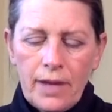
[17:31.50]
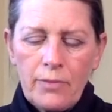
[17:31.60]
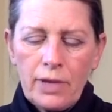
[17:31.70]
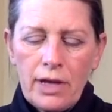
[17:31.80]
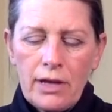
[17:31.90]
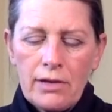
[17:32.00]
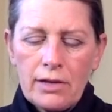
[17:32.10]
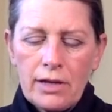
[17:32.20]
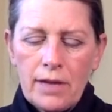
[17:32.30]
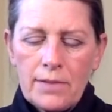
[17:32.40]
bringing your
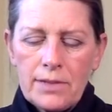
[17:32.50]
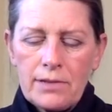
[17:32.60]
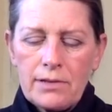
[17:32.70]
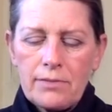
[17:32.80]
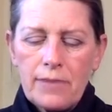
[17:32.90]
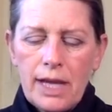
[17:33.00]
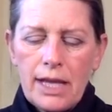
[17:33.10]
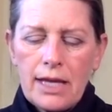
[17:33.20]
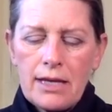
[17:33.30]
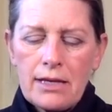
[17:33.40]
cup to your
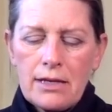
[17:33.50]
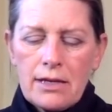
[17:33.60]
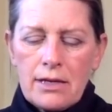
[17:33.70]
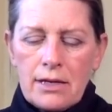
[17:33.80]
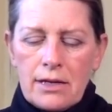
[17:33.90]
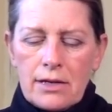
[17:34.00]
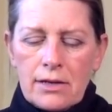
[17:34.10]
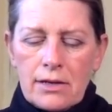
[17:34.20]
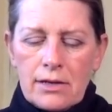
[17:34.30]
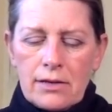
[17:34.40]
belly.
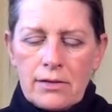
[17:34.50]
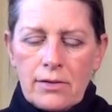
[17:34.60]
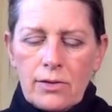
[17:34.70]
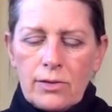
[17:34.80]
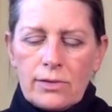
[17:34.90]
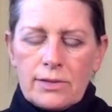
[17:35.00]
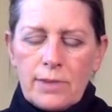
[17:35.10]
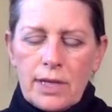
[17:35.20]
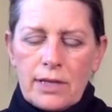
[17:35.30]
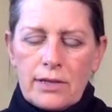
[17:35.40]
Hold
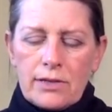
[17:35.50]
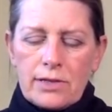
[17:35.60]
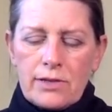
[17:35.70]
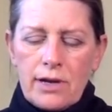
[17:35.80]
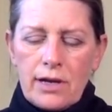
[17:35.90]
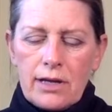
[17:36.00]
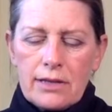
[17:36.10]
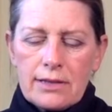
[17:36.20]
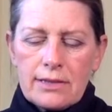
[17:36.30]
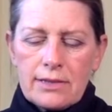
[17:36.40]
me in your trunk
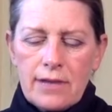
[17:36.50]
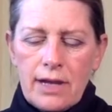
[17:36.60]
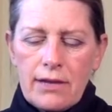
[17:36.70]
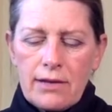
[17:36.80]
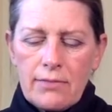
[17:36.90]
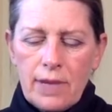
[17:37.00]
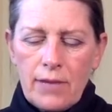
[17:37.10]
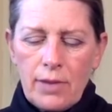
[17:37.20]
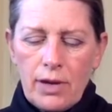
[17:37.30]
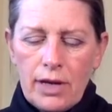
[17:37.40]
to strengthen my
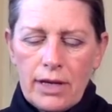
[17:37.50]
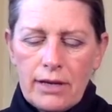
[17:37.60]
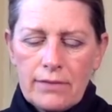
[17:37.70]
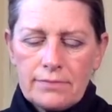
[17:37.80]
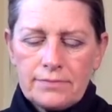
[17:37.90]
body.